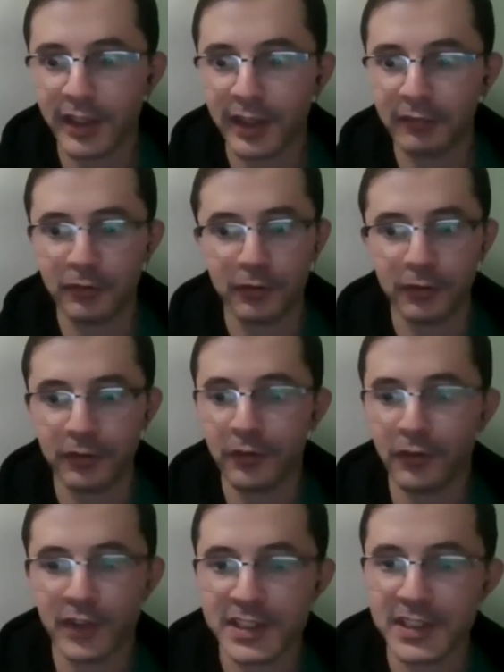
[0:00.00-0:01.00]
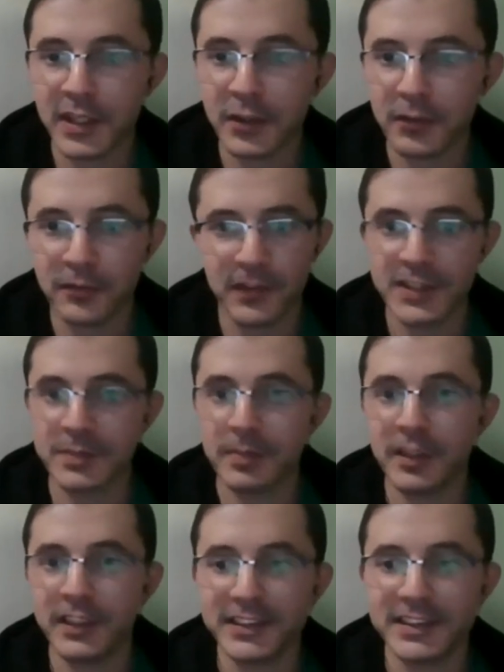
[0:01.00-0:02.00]
And for the sake of these
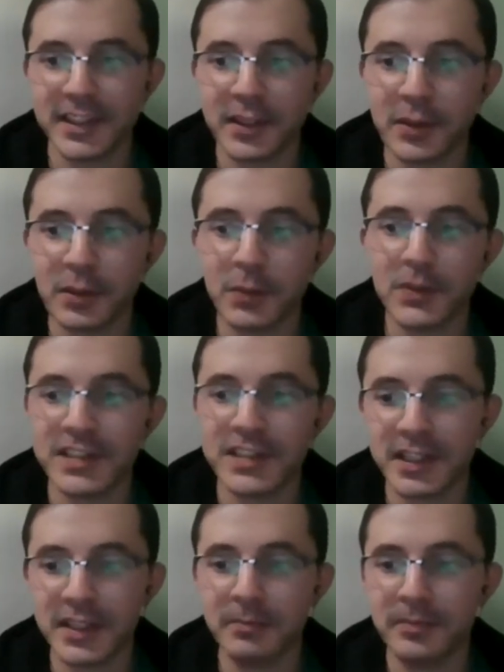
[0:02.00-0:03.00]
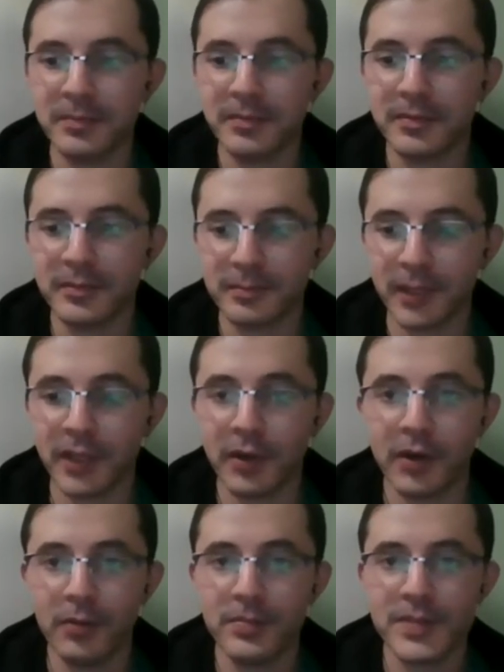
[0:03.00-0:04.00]
patients, I always keep my
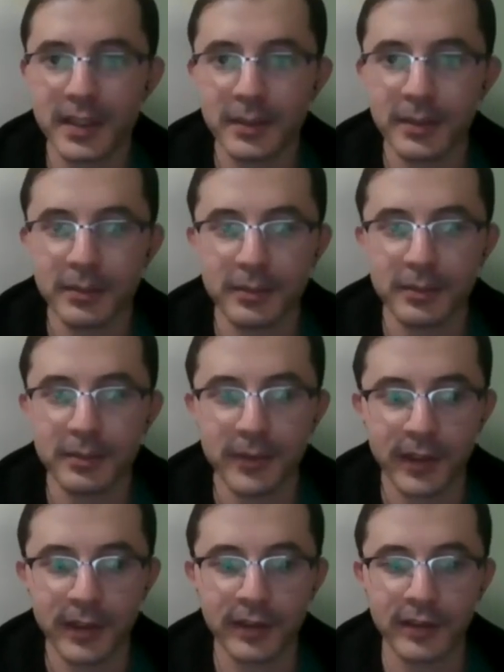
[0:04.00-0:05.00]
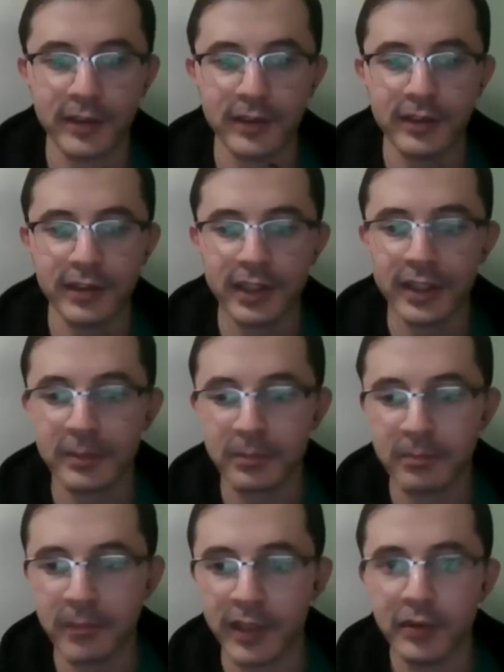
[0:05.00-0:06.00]
hopes up and get
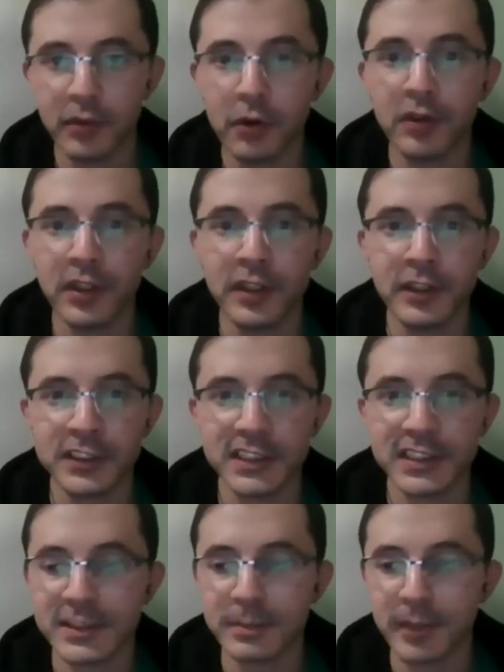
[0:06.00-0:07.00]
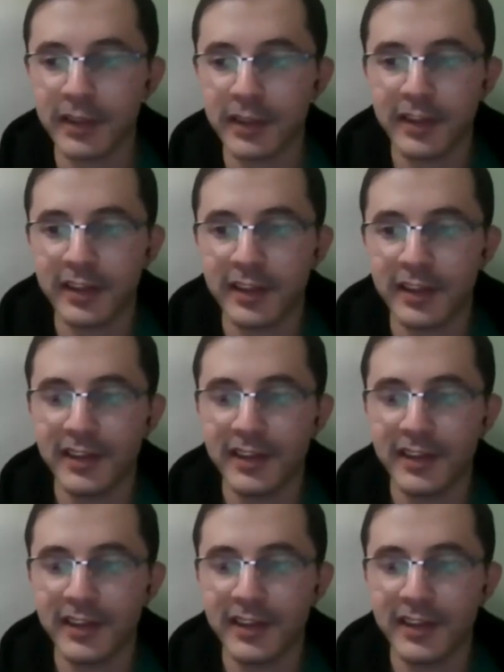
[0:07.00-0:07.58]
my all energy despite the